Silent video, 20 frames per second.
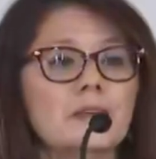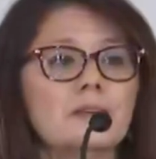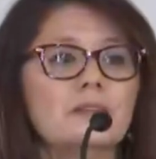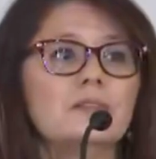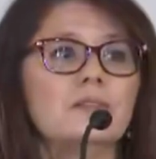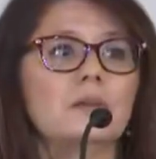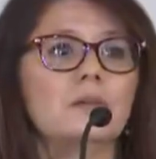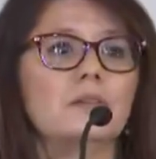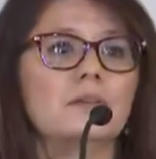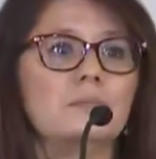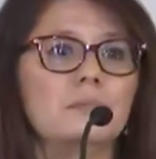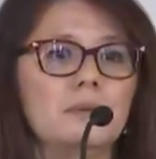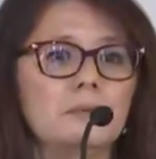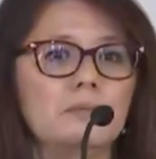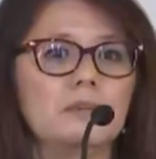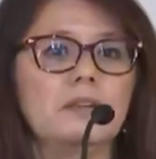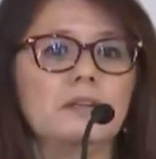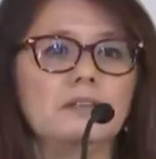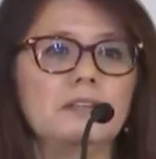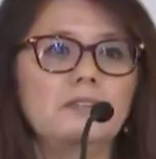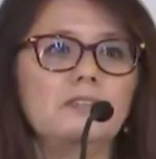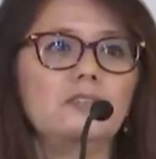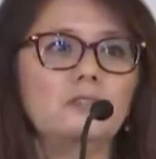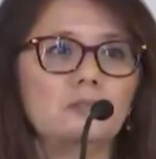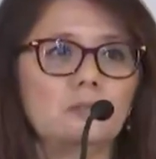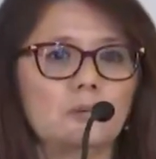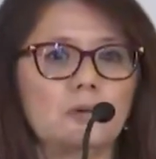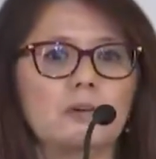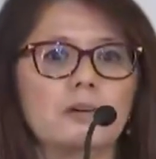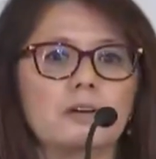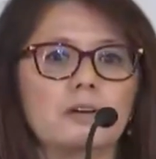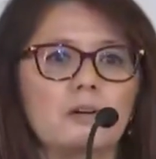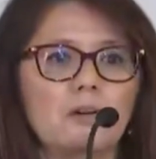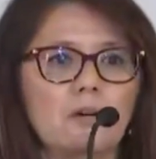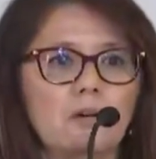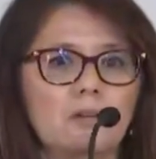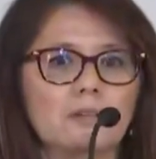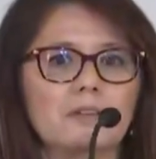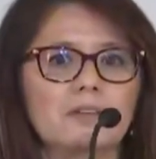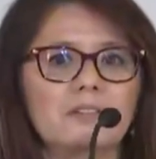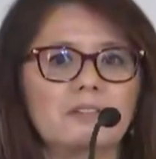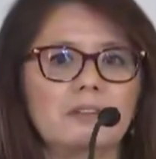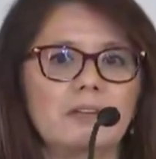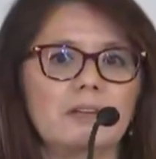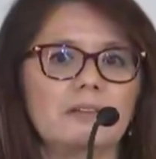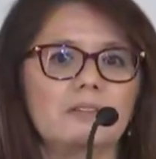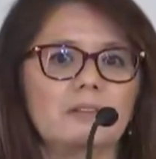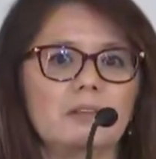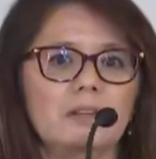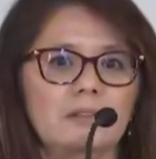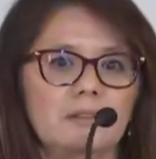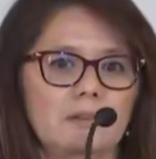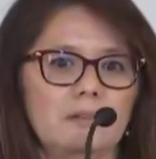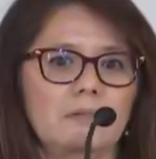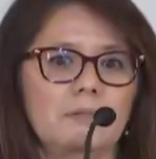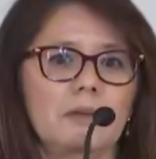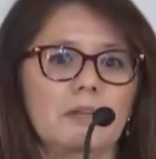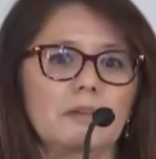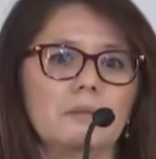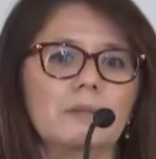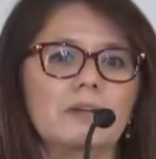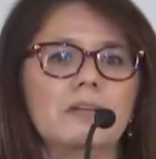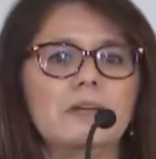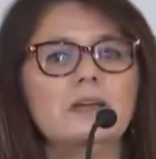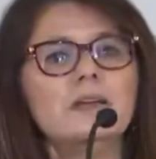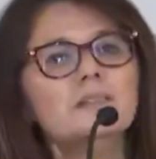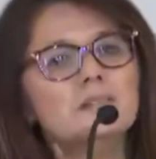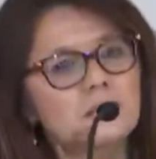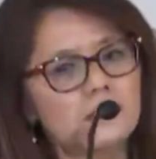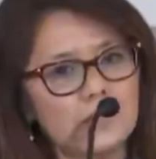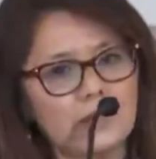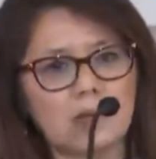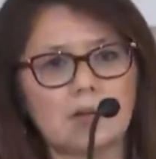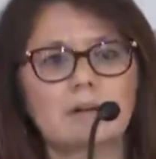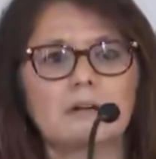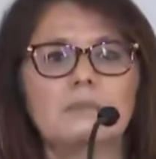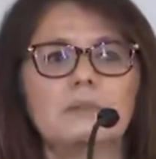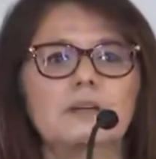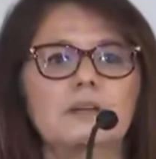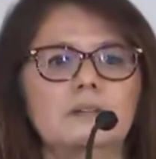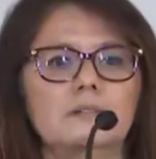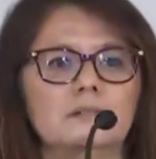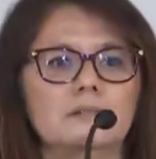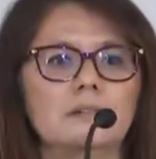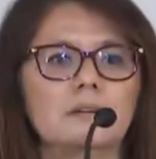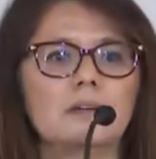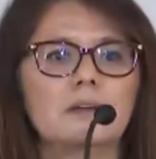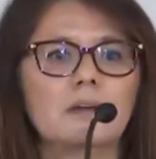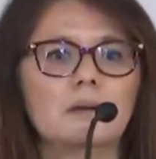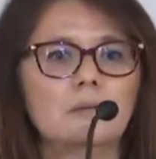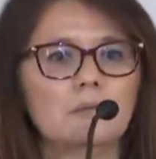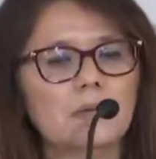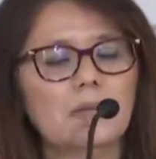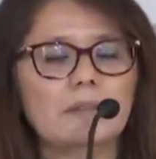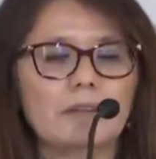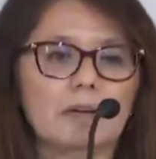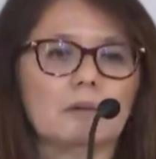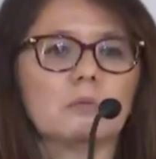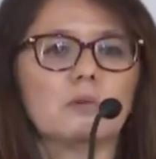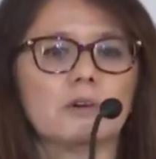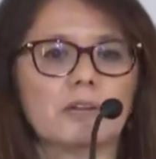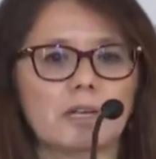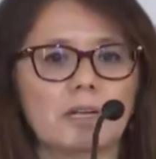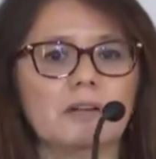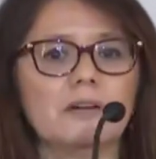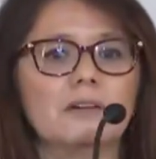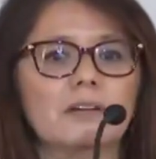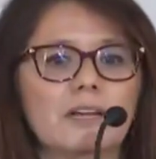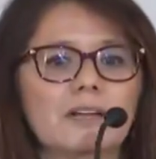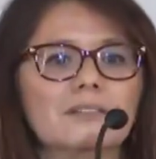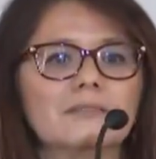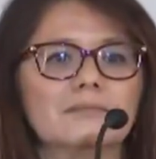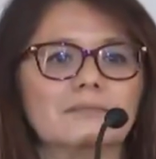So the people that need to work on the stage that the development is, they are working on it.